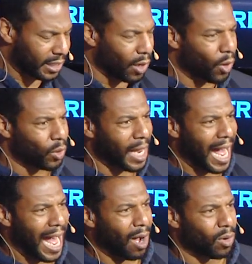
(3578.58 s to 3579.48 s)

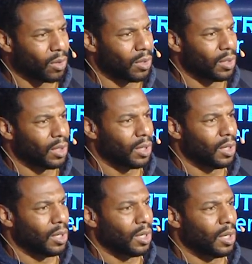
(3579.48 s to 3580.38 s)
sold out
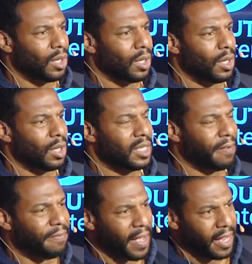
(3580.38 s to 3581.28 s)

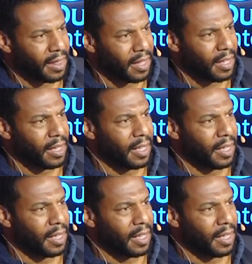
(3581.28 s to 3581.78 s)
to faith.